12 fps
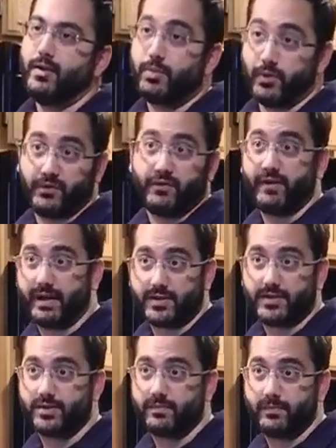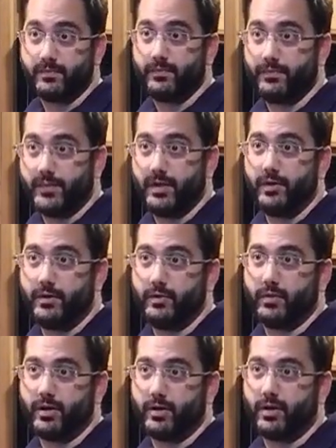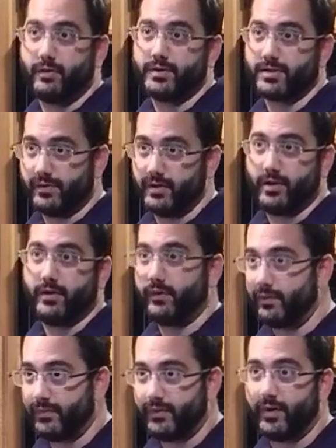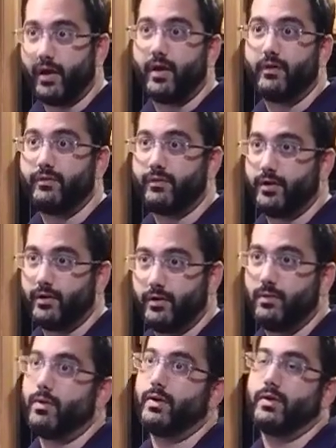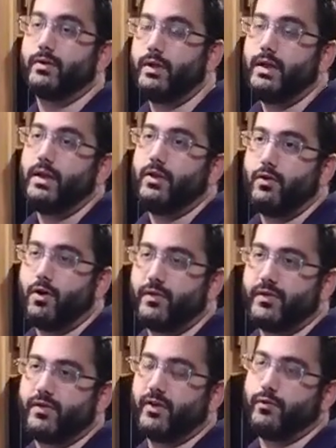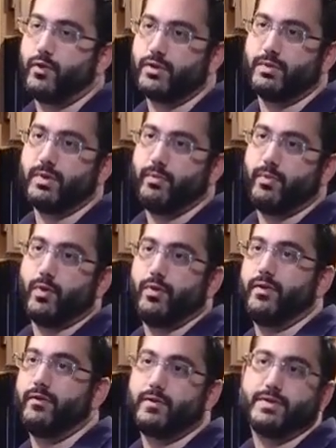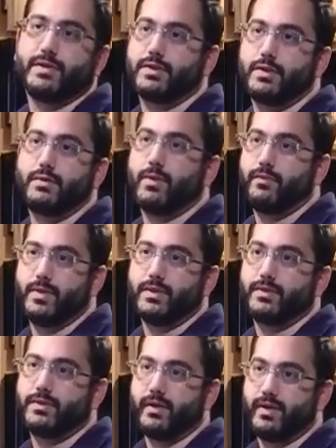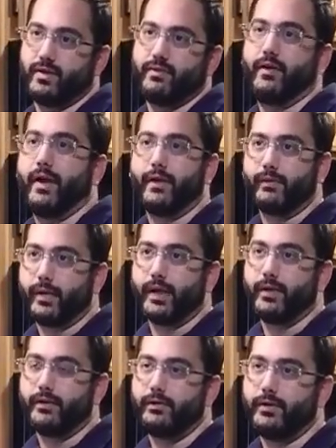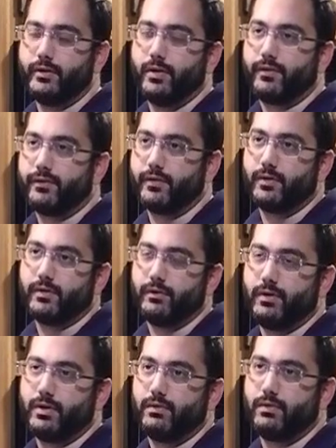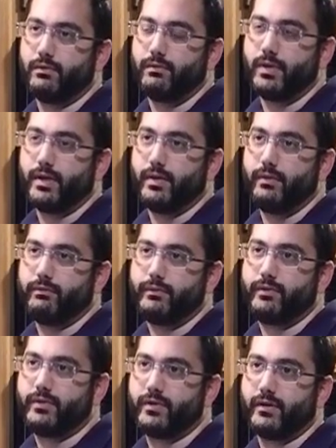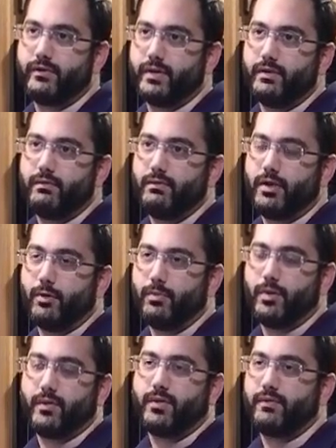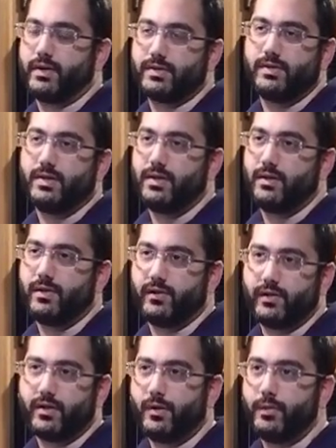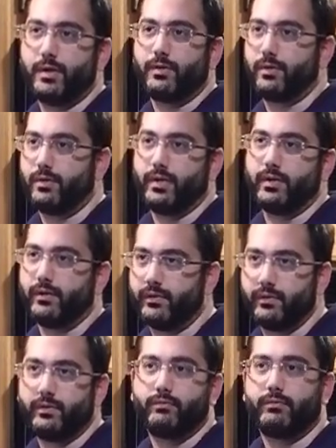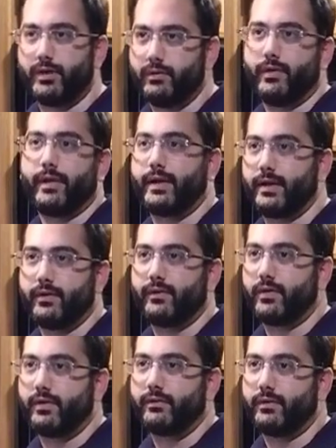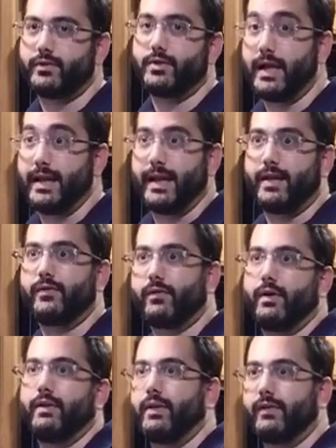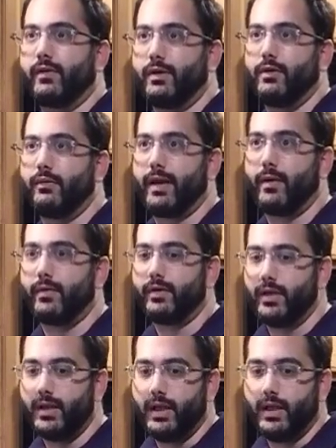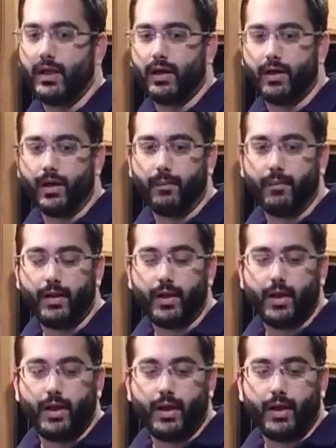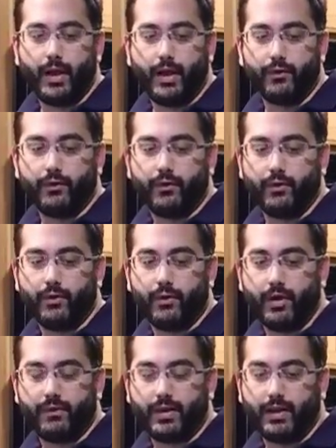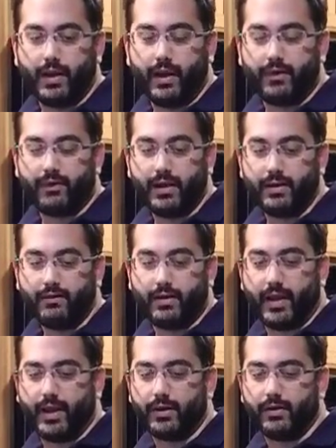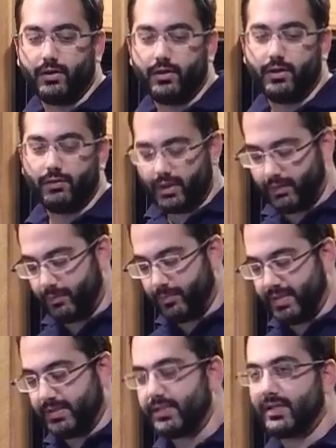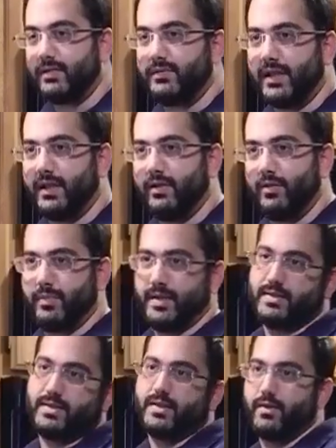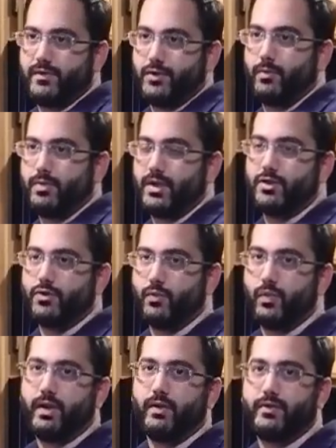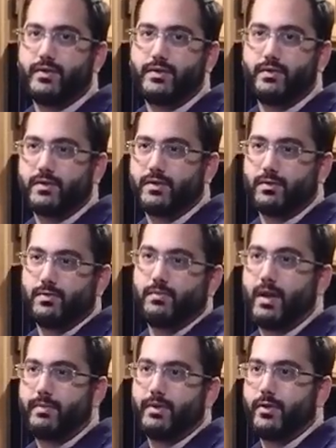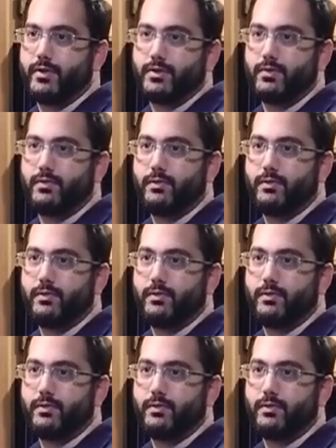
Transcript: birth defects. You know, you'd want to harvest all the autism stuff. You know, you'd want to all the stuff where it's really important in the first six to twelve months to identify it. Right? You'd look for you know uh, stuff that you know birth defects leading to things like inguinal hernias or you know all that kind of stuff, which I had, so I, that's how I know that. One. Hmm. Um, and at the at the end of that, you have a basic set of data and a basic set of interpretation relevant to a certain population.